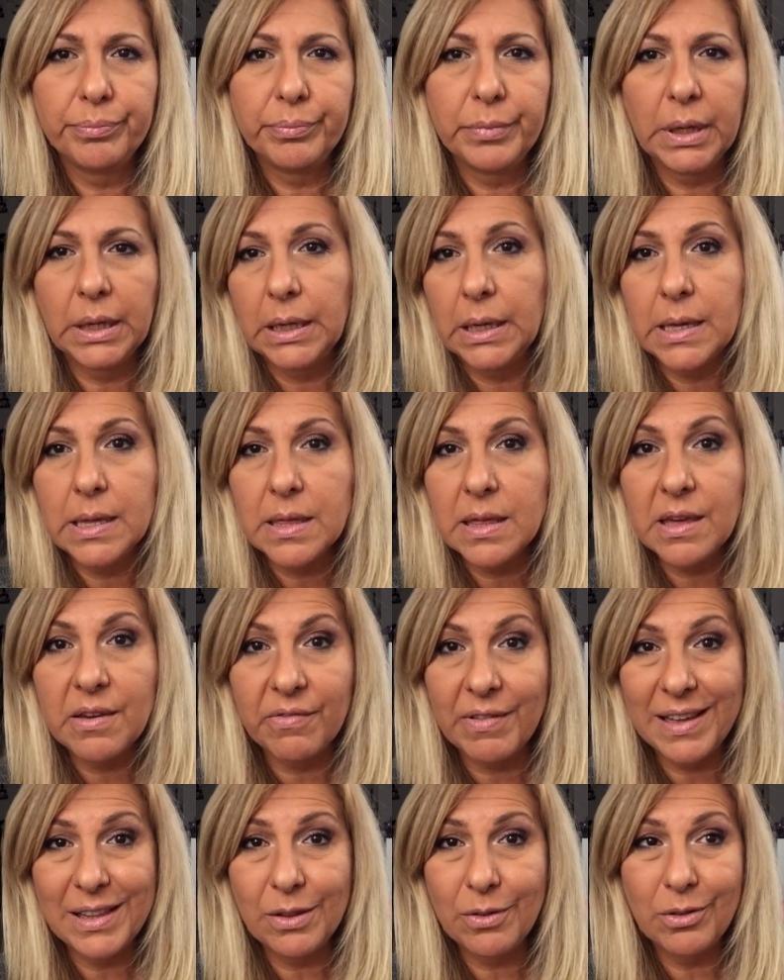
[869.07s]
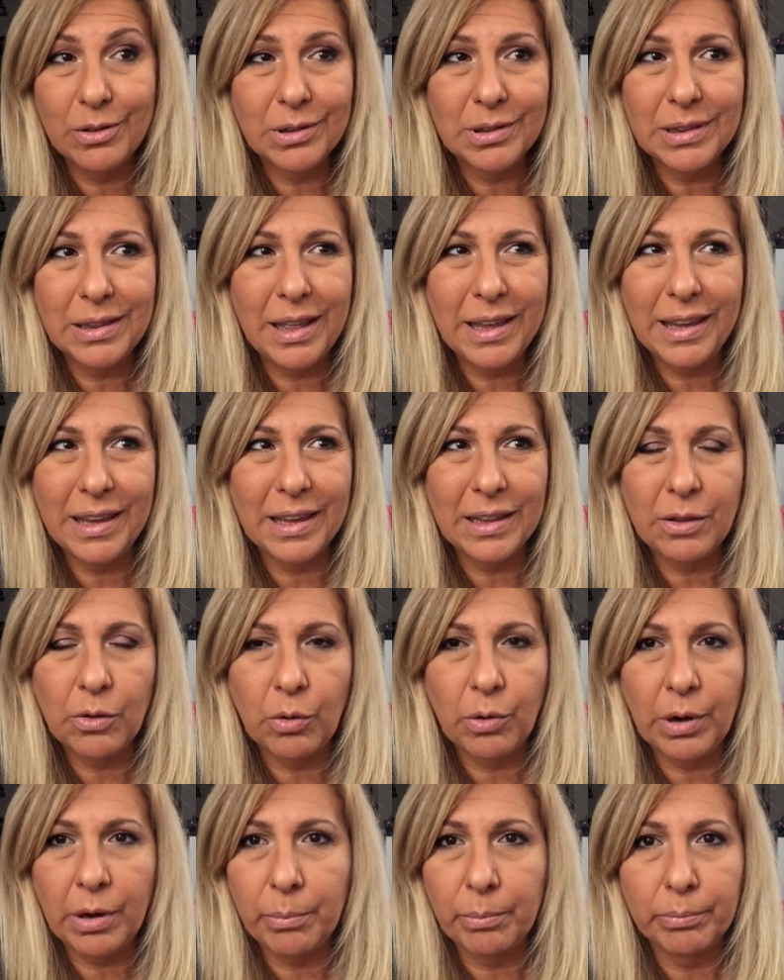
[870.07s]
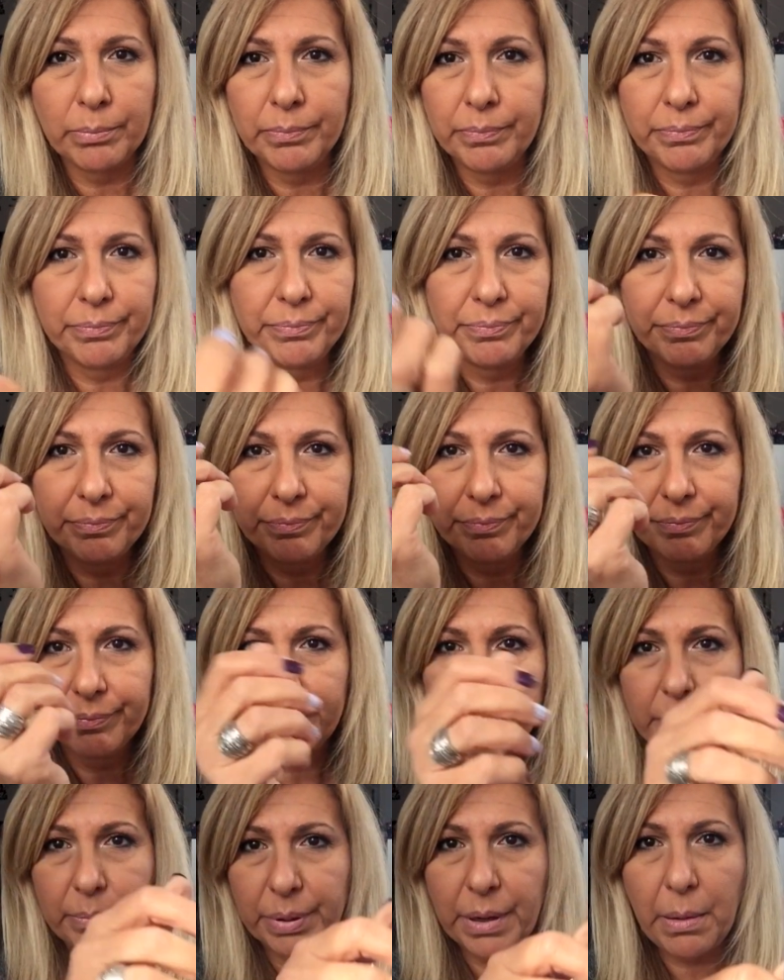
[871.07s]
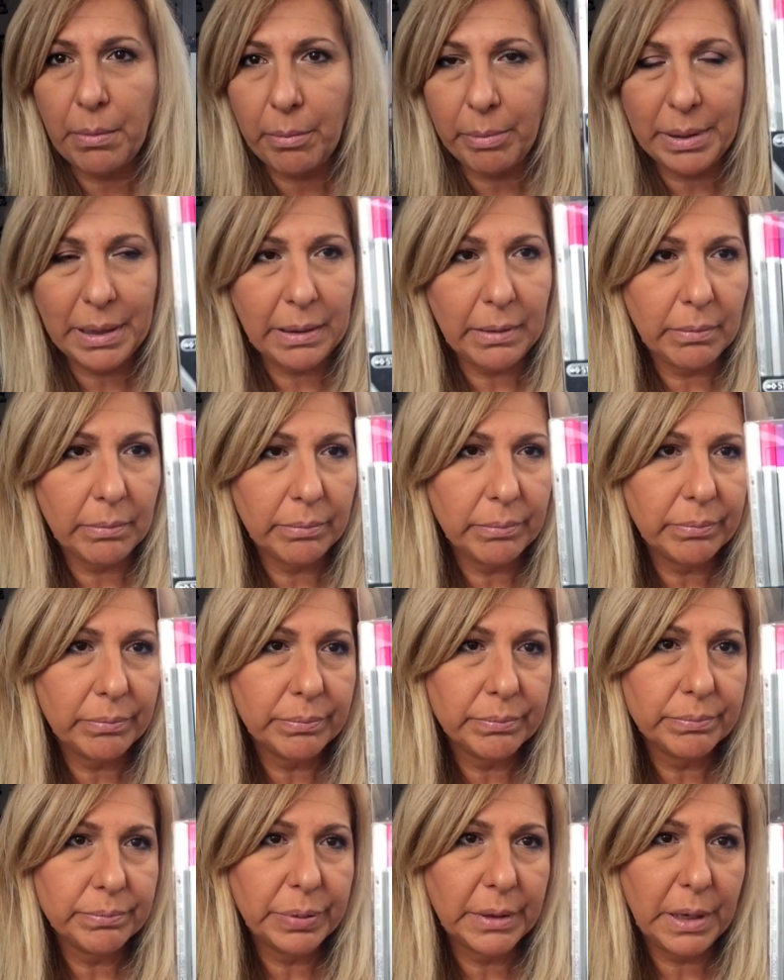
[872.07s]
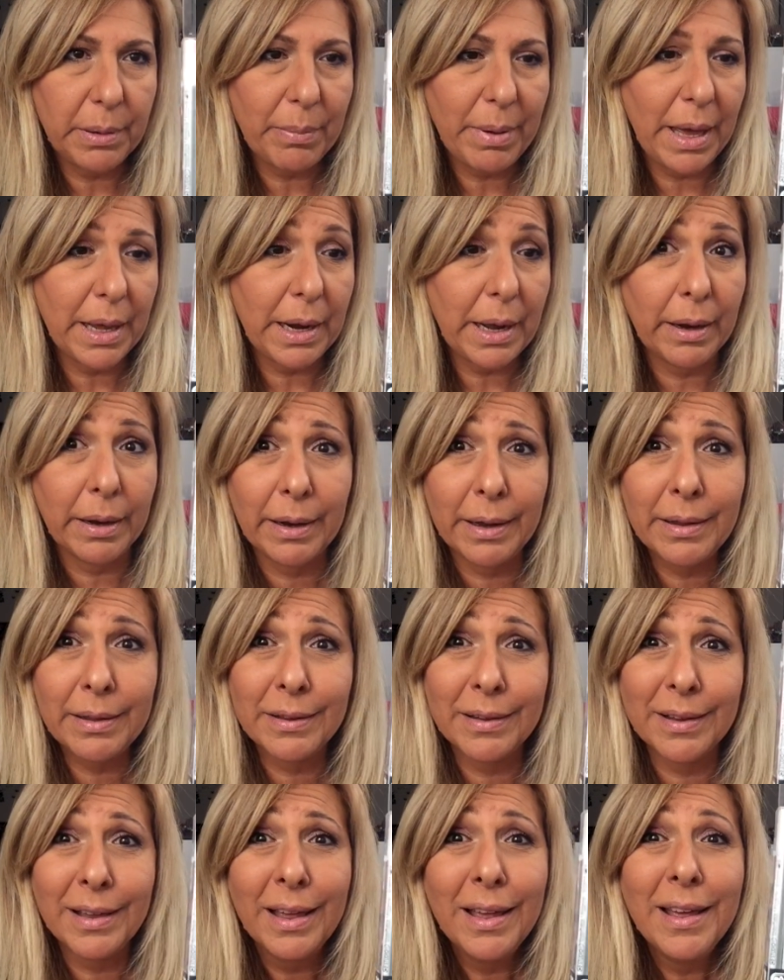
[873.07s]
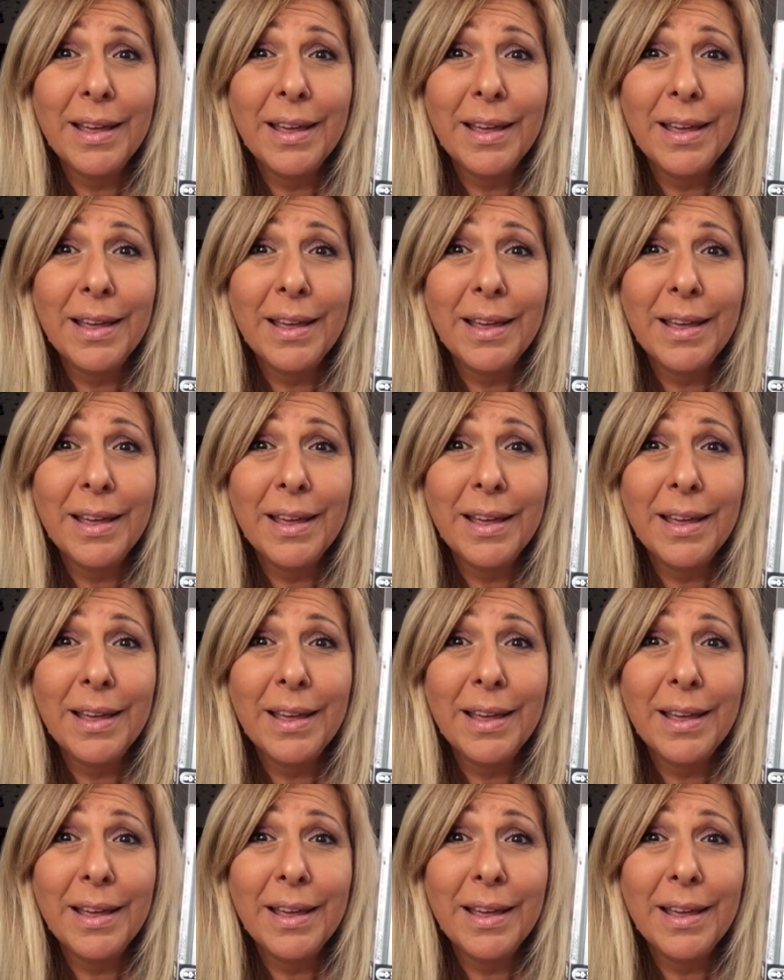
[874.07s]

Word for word: because if I don't like it, or I'm probably pretty bad at it,